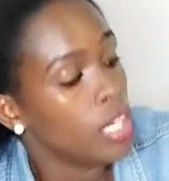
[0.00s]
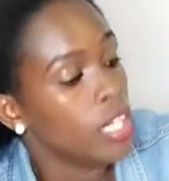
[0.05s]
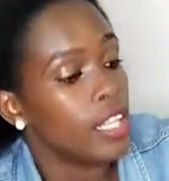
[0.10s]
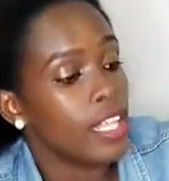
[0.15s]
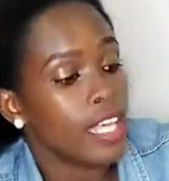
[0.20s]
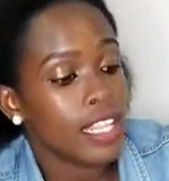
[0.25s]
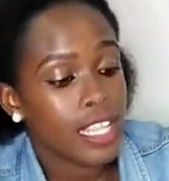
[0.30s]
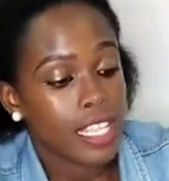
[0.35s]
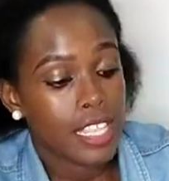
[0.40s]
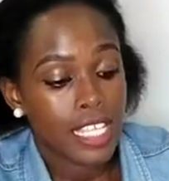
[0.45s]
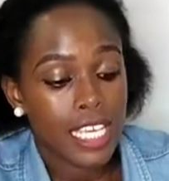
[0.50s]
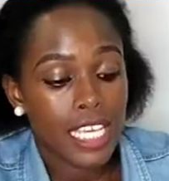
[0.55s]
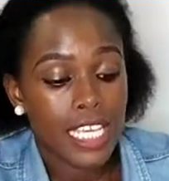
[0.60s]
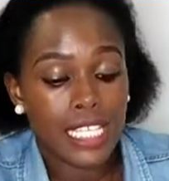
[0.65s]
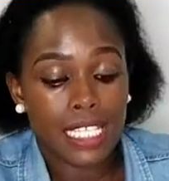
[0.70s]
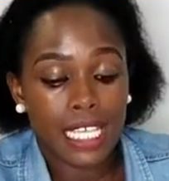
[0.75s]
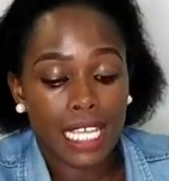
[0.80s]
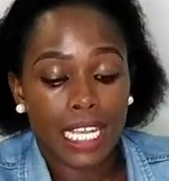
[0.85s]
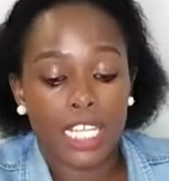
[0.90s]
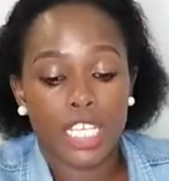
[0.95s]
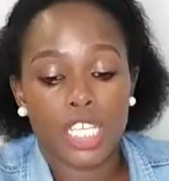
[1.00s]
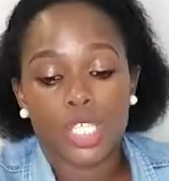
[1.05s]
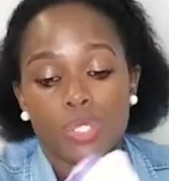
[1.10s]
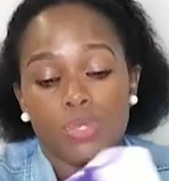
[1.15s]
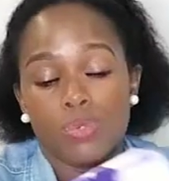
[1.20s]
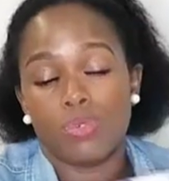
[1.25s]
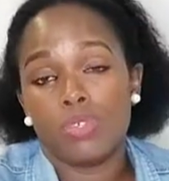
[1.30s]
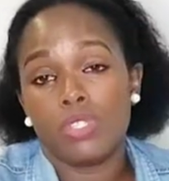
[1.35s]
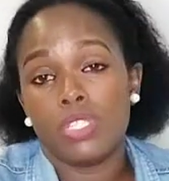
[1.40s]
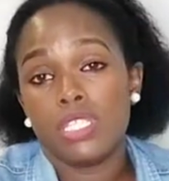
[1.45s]
The other thing is a
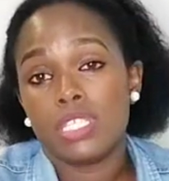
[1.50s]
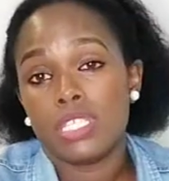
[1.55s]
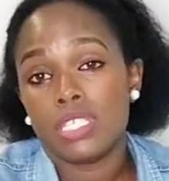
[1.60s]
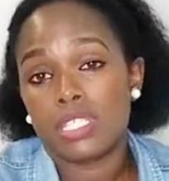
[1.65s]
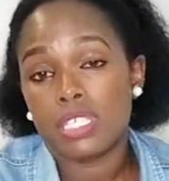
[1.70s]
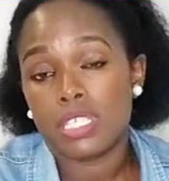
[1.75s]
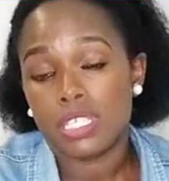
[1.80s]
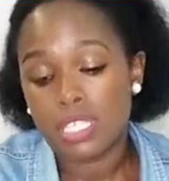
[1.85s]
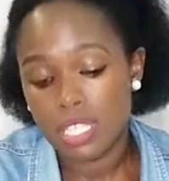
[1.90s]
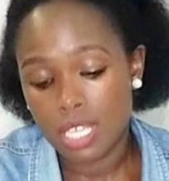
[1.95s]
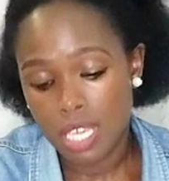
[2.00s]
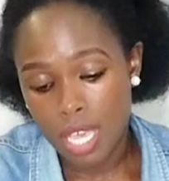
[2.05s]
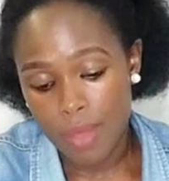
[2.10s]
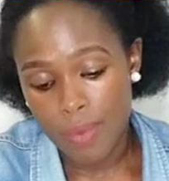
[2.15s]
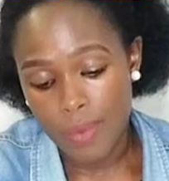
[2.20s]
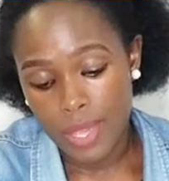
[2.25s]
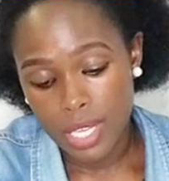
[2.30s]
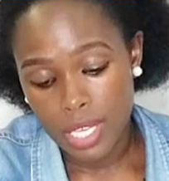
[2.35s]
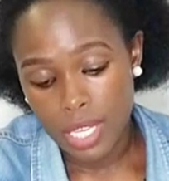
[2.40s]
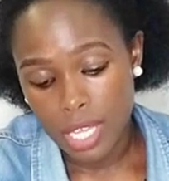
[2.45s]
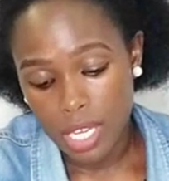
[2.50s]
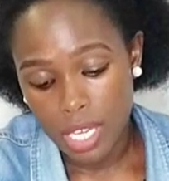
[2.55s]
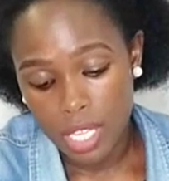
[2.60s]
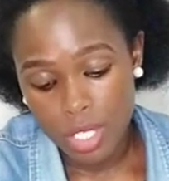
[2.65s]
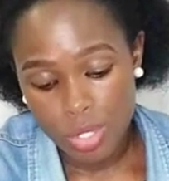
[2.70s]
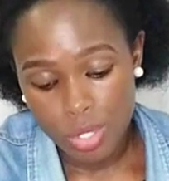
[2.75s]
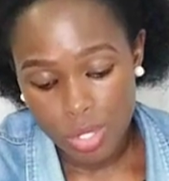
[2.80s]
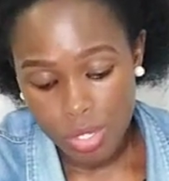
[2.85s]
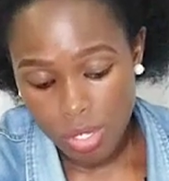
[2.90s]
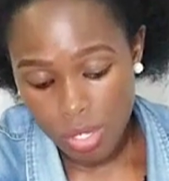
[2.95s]
lasso. This is just the kawaida
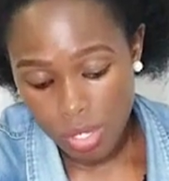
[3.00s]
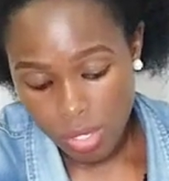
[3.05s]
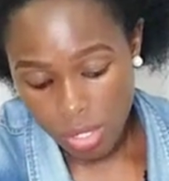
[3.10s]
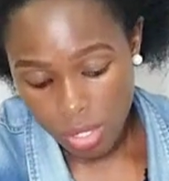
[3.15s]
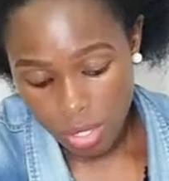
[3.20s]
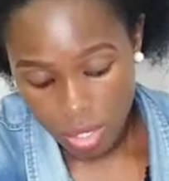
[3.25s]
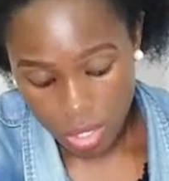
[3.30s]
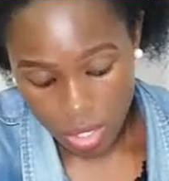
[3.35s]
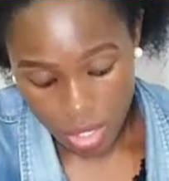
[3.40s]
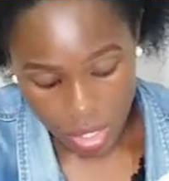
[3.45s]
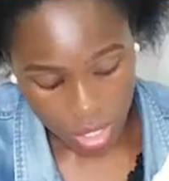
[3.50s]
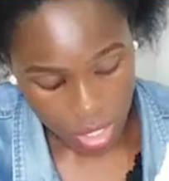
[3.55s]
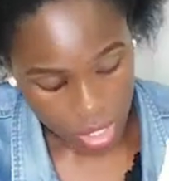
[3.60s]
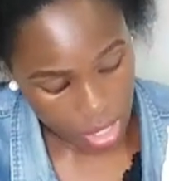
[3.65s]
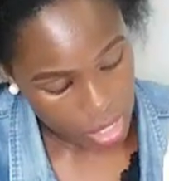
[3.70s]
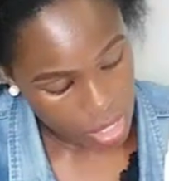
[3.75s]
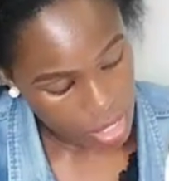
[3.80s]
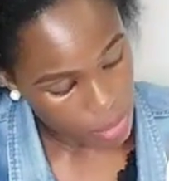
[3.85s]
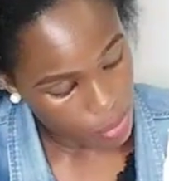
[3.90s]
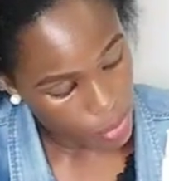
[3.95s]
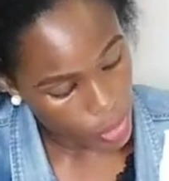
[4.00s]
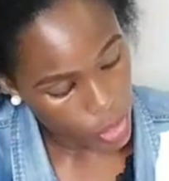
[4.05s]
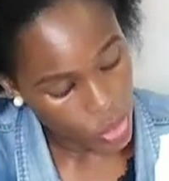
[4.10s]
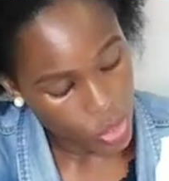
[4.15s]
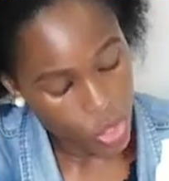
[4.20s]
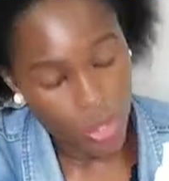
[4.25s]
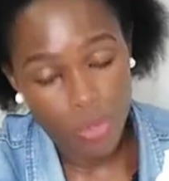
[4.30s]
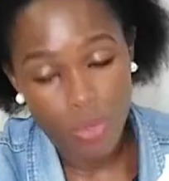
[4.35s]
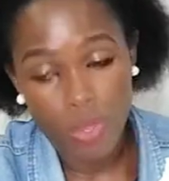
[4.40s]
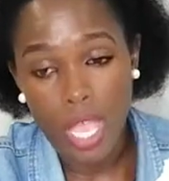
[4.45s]
lasso. Just make
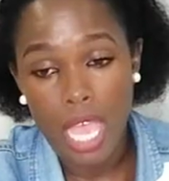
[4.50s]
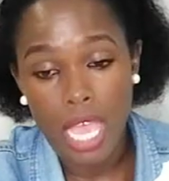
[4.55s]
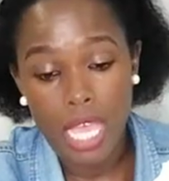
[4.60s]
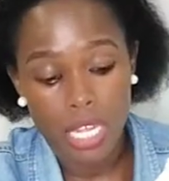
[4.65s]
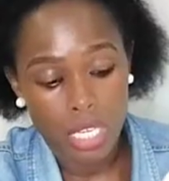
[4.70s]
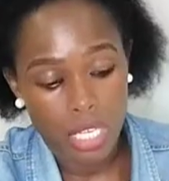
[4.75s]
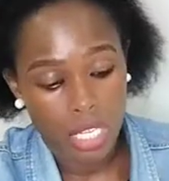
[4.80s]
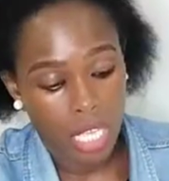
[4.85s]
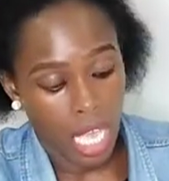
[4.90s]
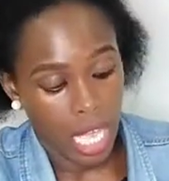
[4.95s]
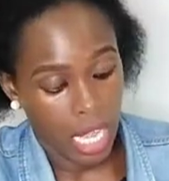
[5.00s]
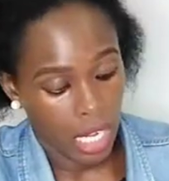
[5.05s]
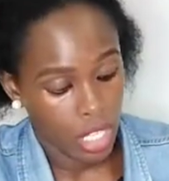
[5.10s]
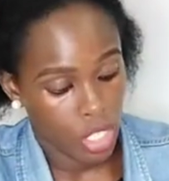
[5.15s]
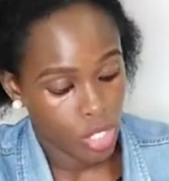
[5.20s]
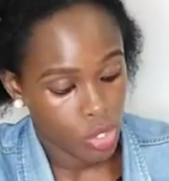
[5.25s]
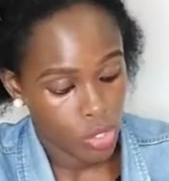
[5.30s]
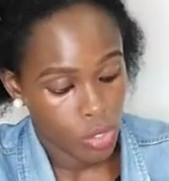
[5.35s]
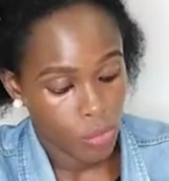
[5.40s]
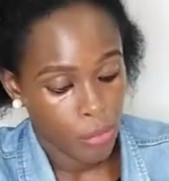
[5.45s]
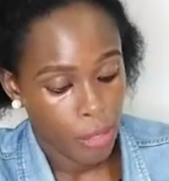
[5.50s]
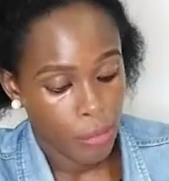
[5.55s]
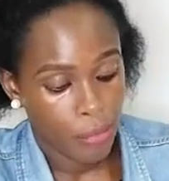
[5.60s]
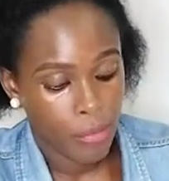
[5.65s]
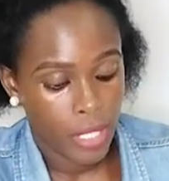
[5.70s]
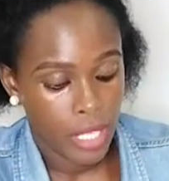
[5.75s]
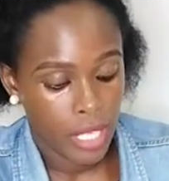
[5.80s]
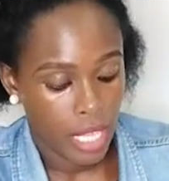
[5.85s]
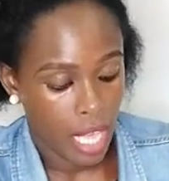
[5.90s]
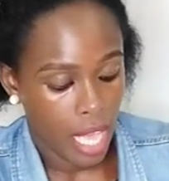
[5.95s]
sure you carry a lasso,
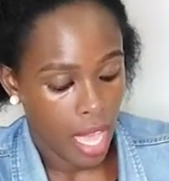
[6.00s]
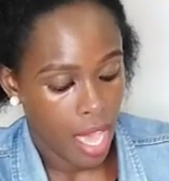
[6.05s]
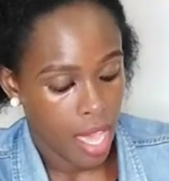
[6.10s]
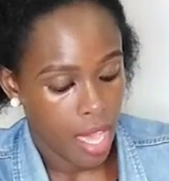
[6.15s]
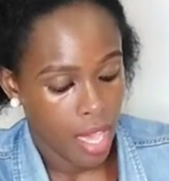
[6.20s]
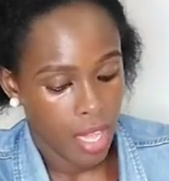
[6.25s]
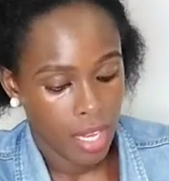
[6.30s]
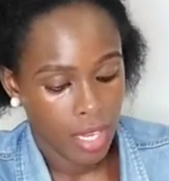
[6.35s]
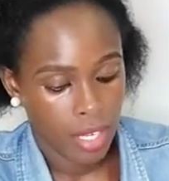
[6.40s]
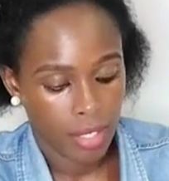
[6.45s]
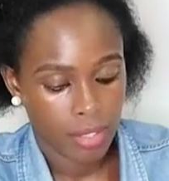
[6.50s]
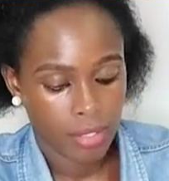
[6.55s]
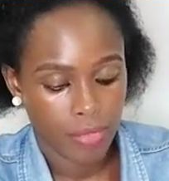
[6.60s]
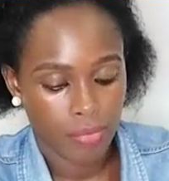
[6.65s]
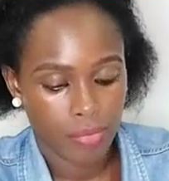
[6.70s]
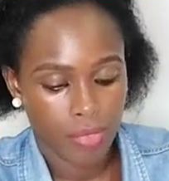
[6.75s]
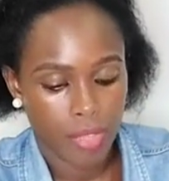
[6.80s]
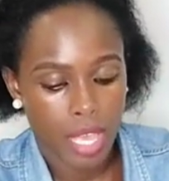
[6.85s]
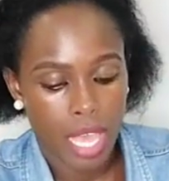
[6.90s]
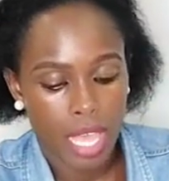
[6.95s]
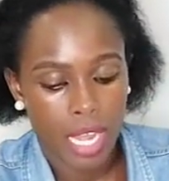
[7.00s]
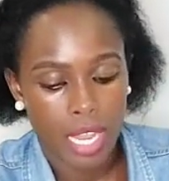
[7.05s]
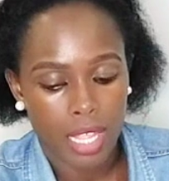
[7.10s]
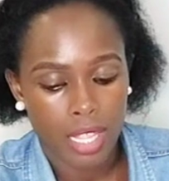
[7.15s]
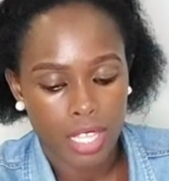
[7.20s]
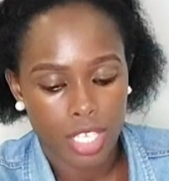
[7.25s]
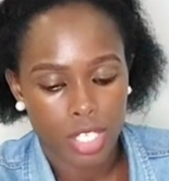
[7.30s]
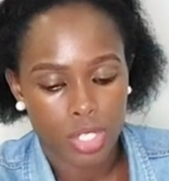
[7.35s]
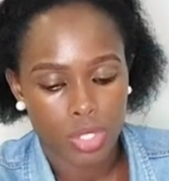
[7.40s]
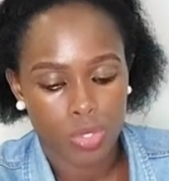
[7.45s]
maybe a color
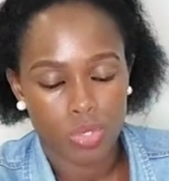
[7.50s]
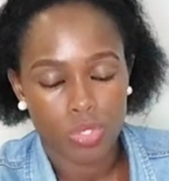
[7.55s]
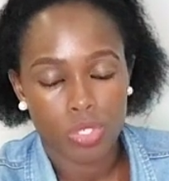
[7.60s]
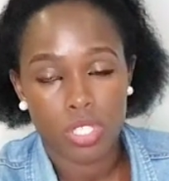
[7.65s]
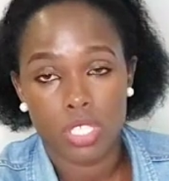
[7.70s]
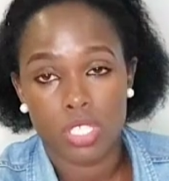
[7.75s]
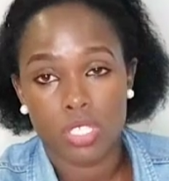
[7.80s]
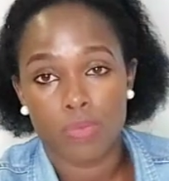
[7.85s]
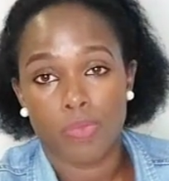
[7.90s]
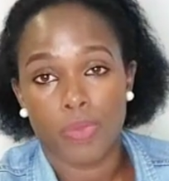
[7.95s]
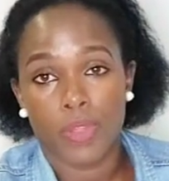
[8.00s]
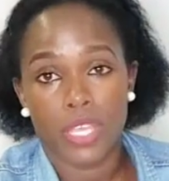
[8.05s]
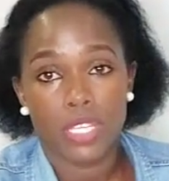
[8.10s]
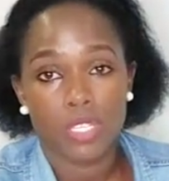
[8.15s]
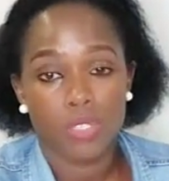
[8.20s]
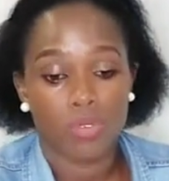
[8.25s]
that is not this bright.